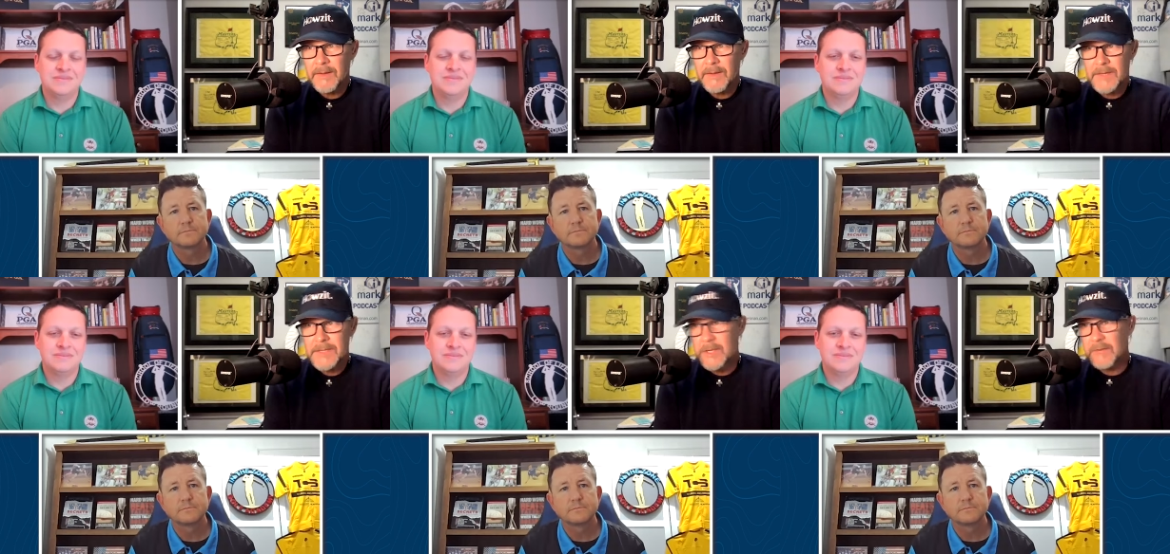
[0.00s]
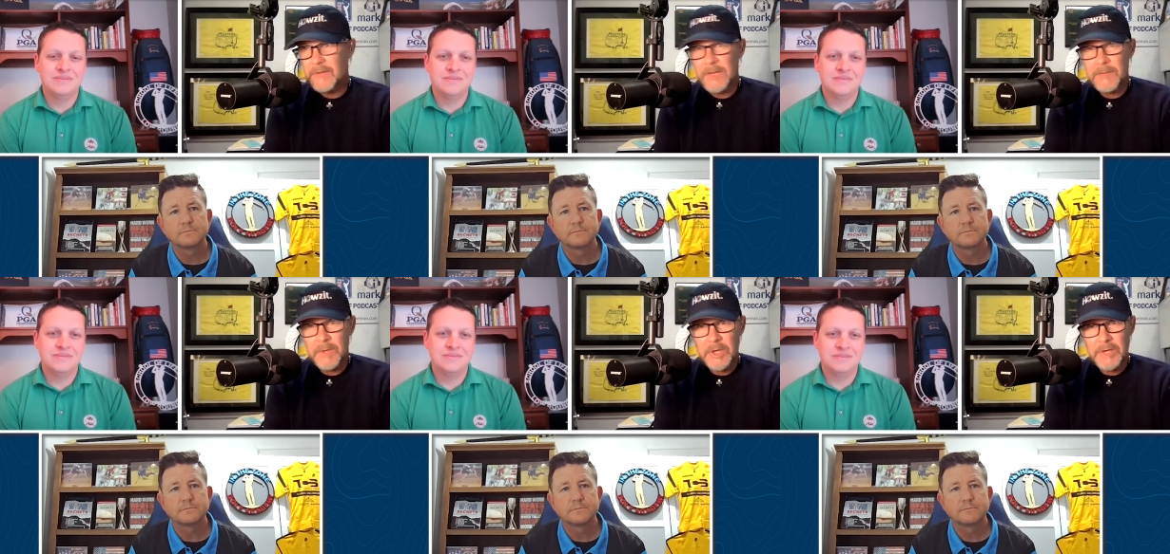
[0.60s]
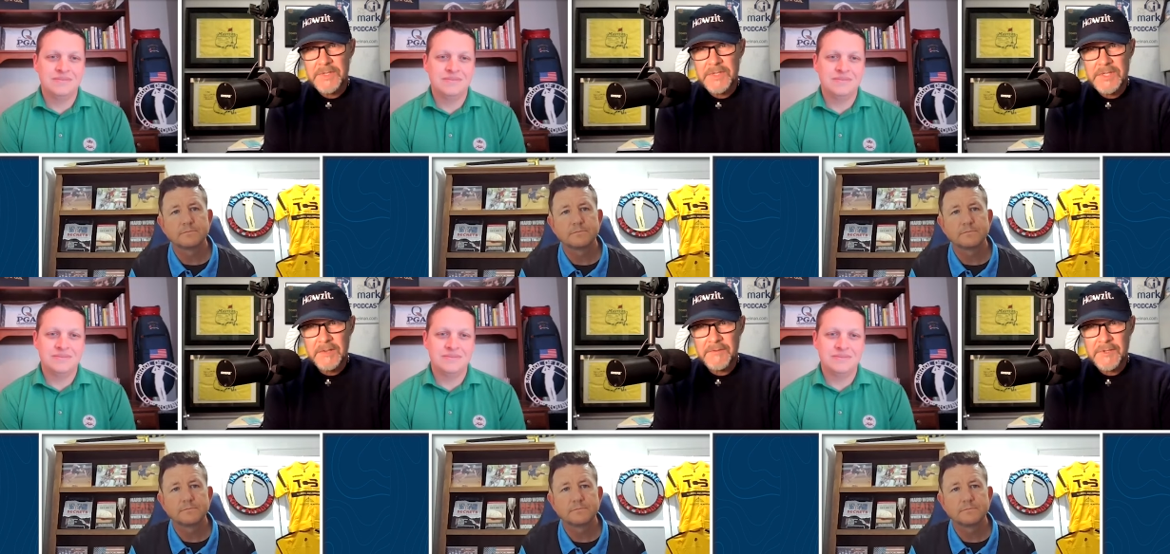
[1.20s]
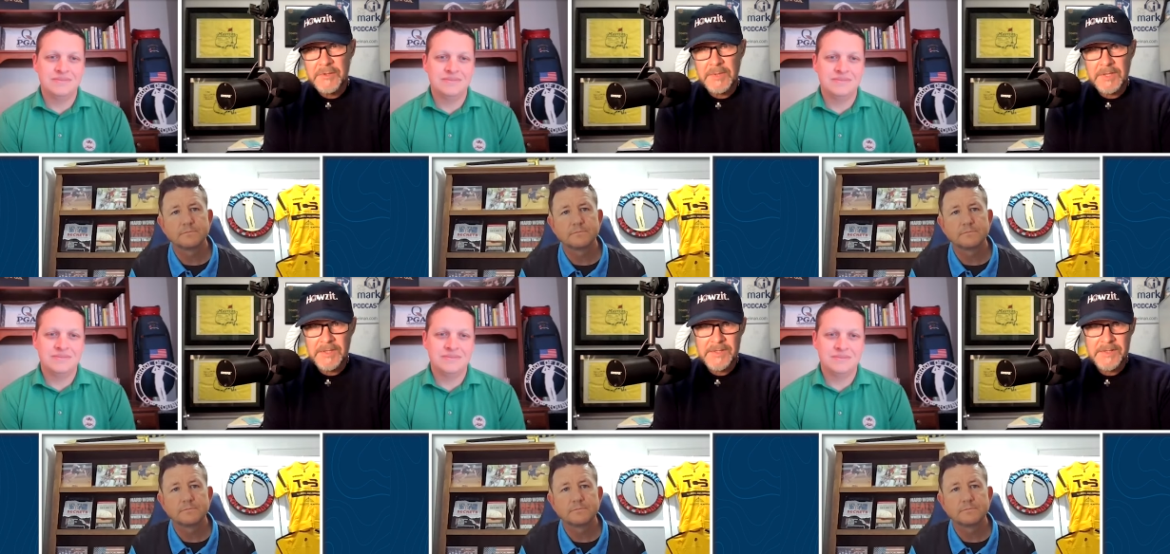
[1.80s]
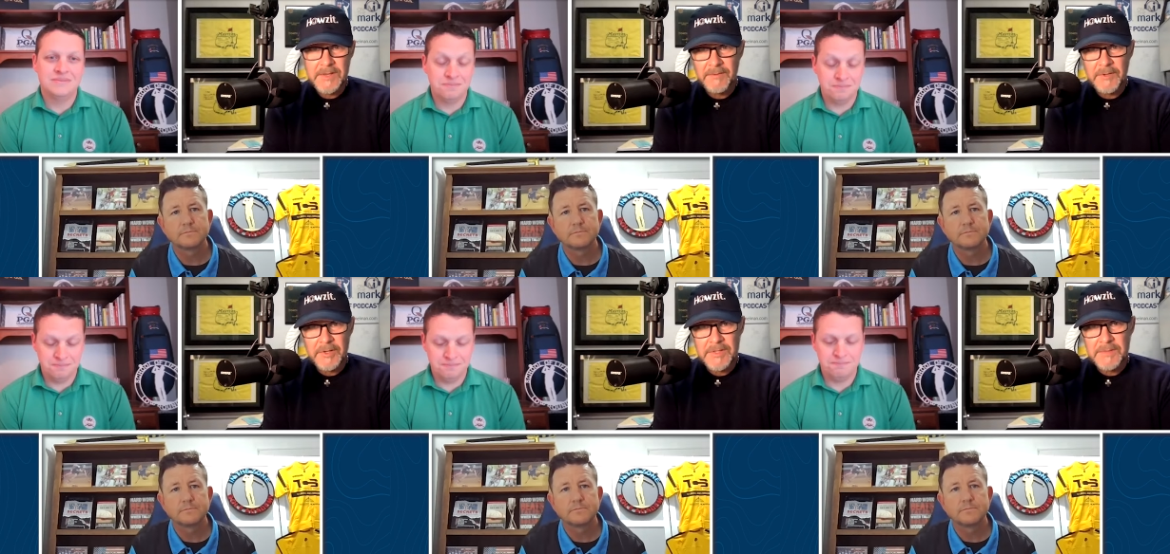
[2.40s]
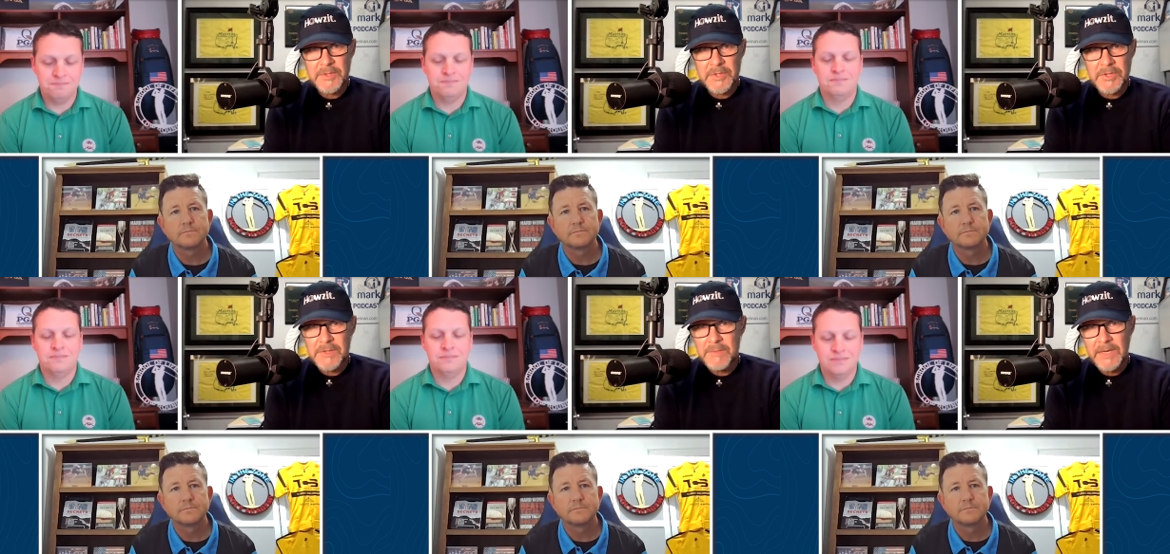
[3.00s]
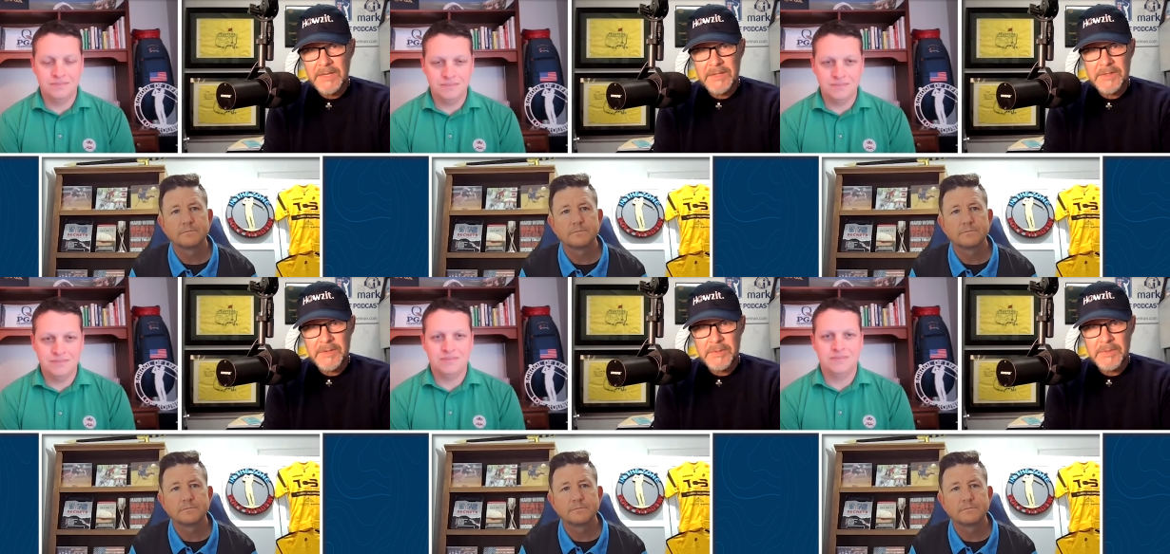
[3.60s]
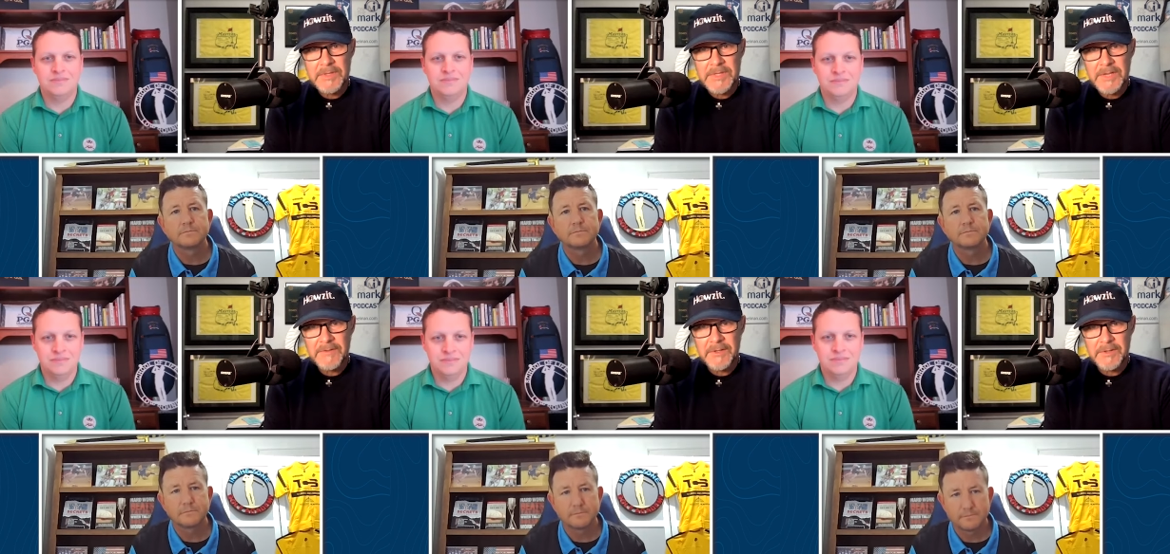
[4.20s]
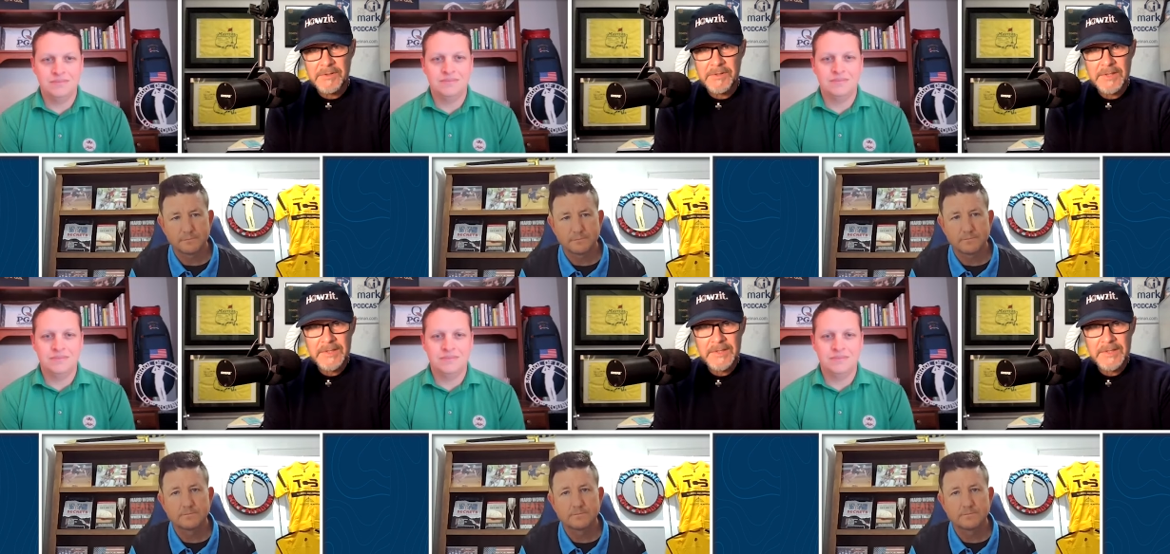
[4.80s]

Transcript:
Speaker 1: This can overcome nerves and stuff too, because I've got some juniors playing a tournament this afternoon.